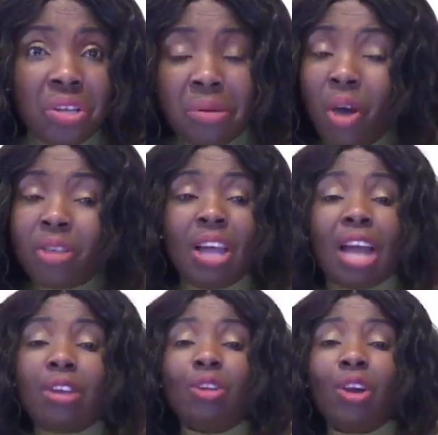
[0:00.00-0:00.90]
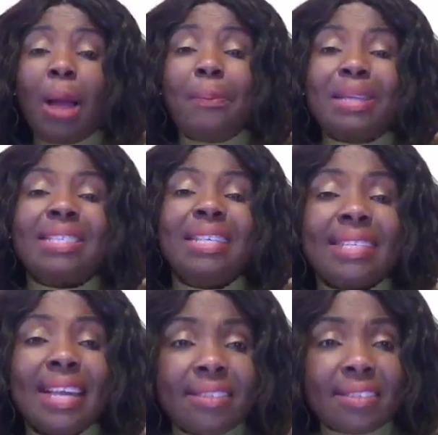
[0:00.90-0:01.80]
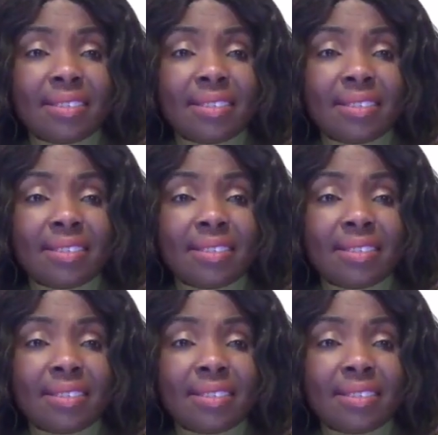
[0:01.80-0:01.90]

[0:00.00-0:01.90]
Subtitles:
Or they are no longer persistent.